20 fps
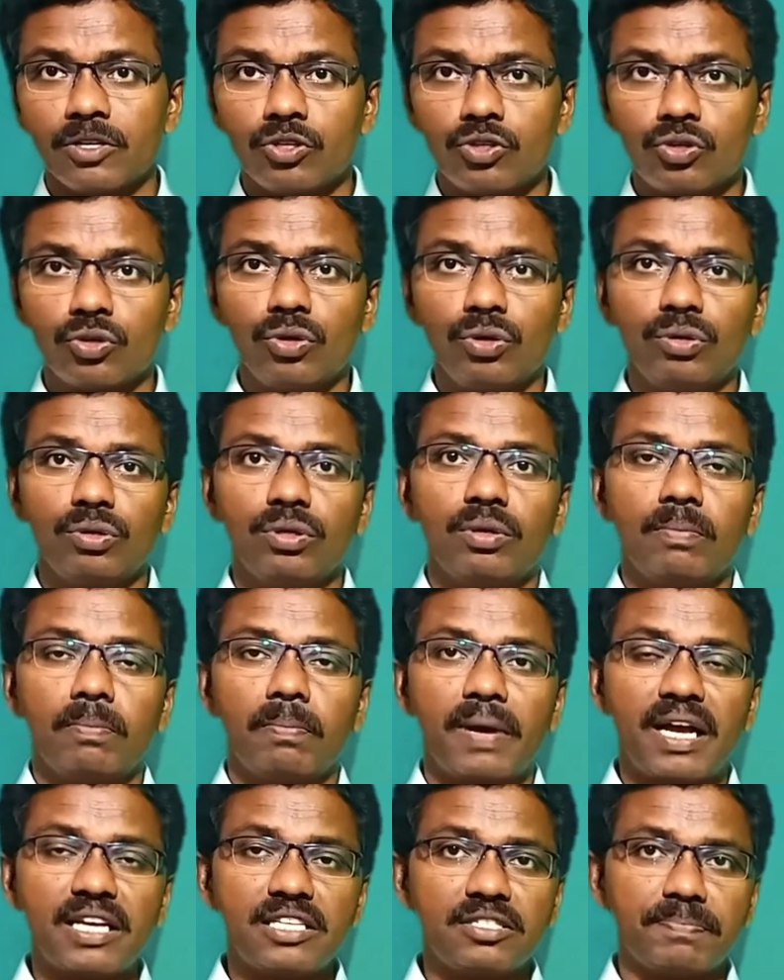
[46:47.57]
So
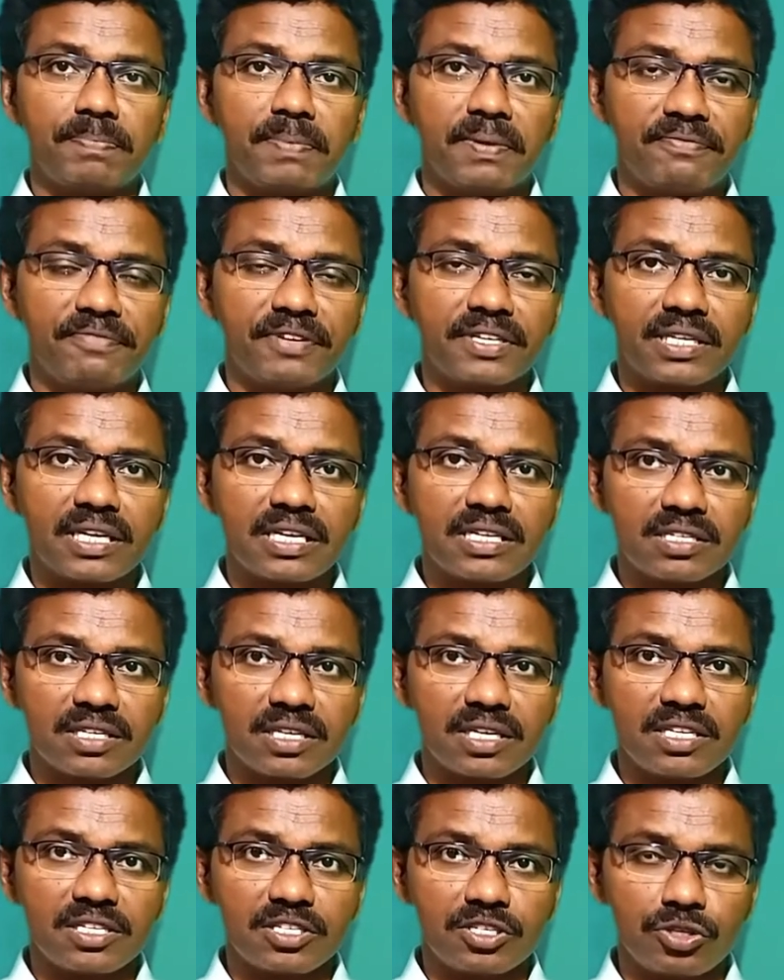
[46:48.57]
past perfect
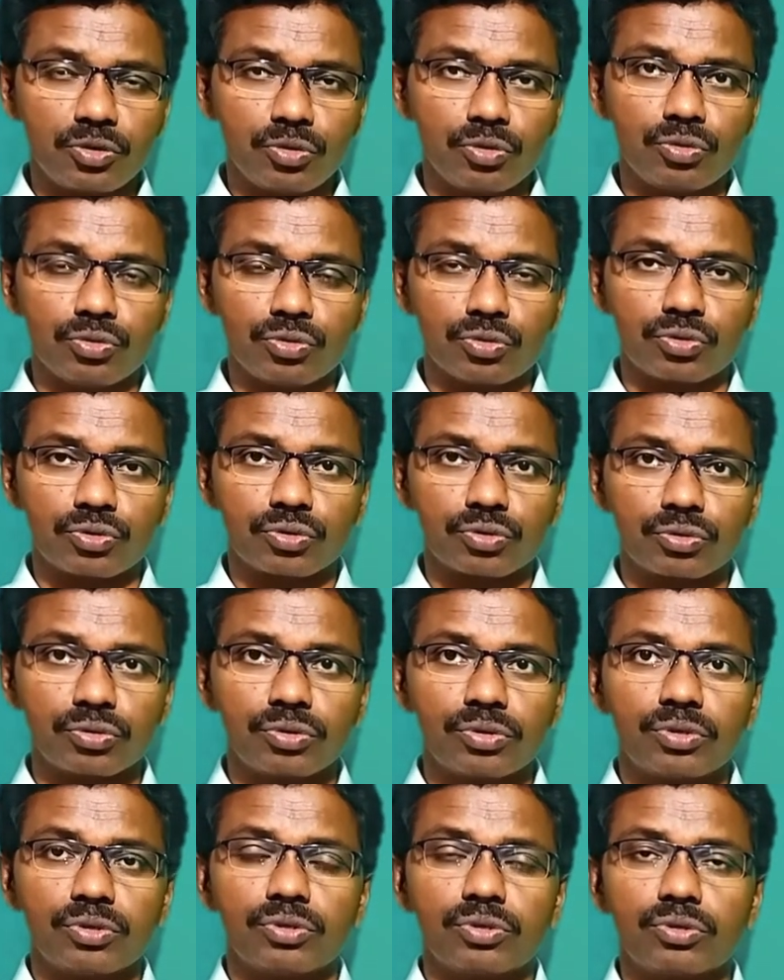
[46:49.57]
tense is used
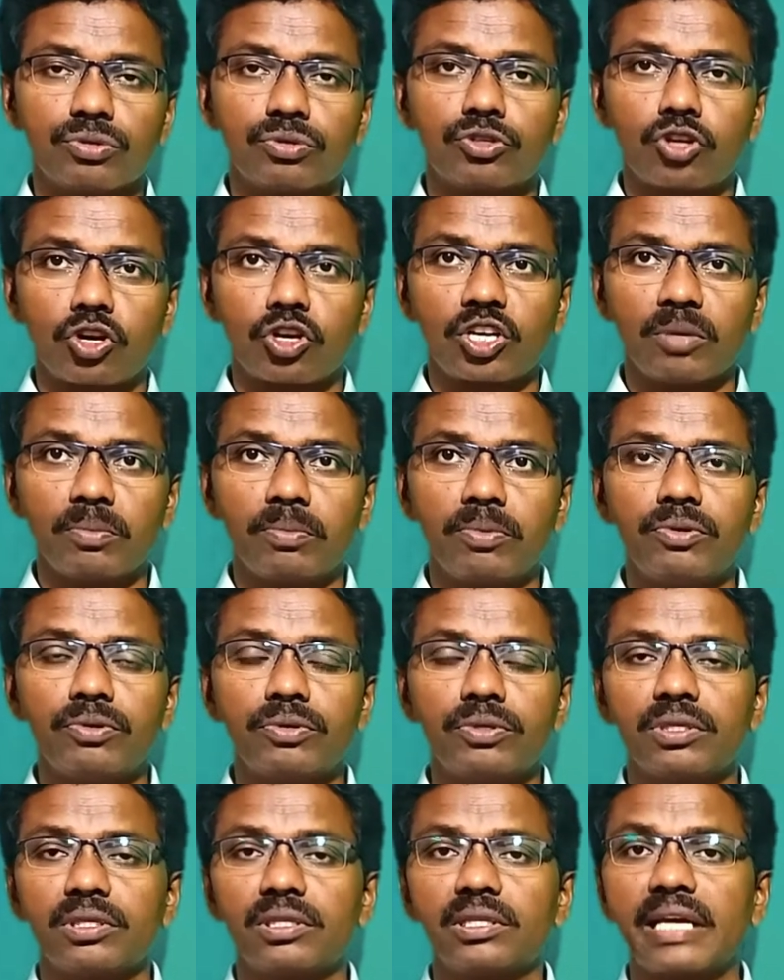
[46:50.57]
to talk
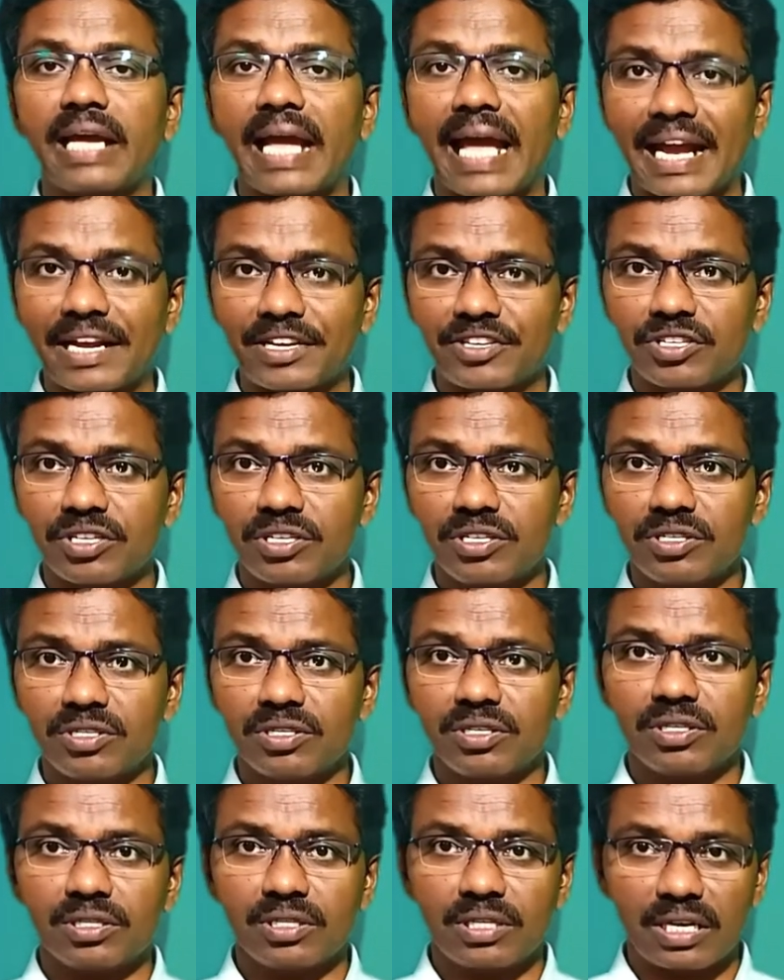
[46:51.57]
about the
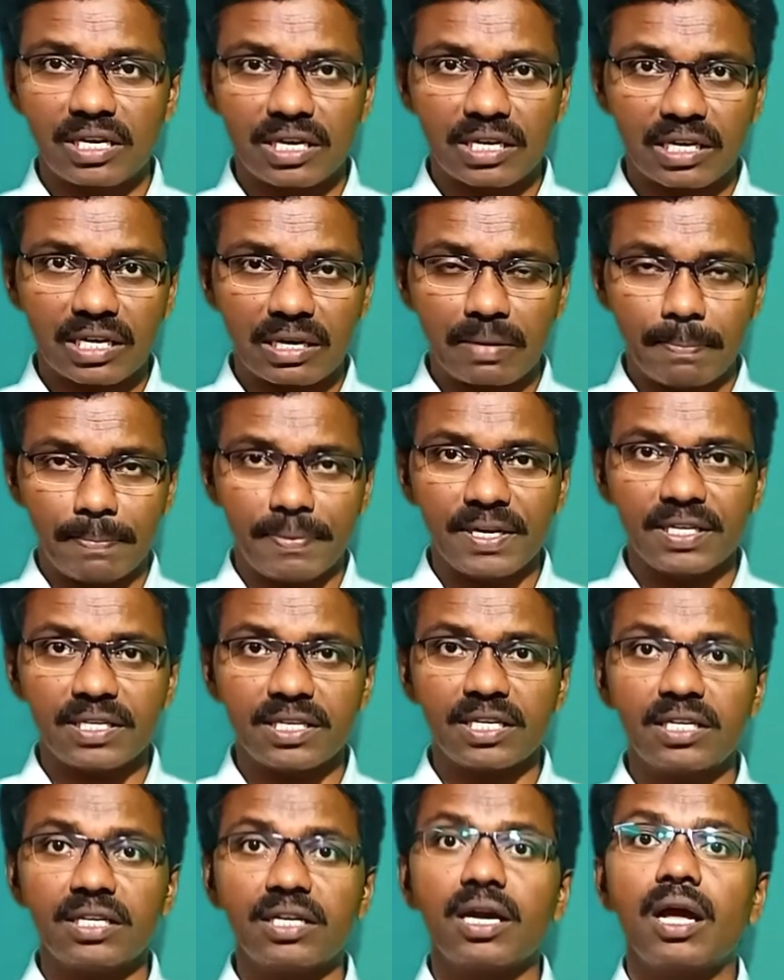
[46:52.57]
actions that are
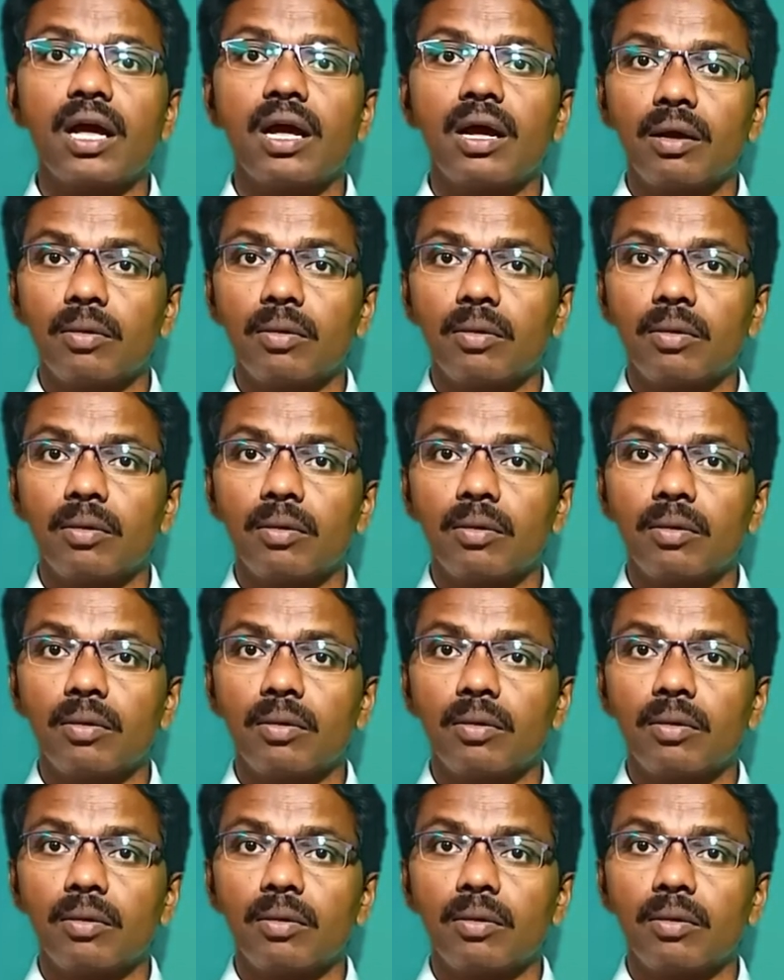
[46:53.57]
completed